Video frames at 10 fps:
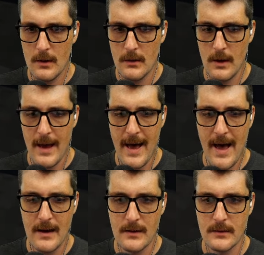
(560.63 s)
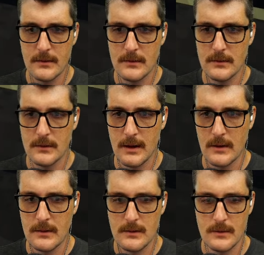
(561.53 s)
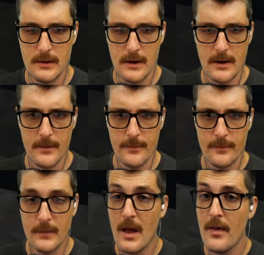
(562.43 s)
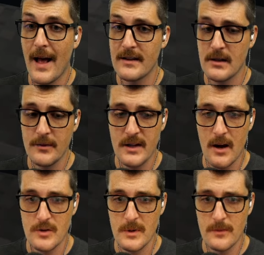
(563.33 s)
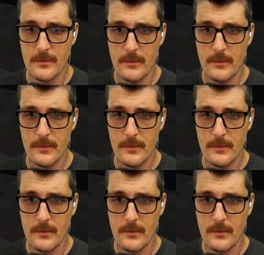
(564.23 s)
Ah, okay. That stuff scares me.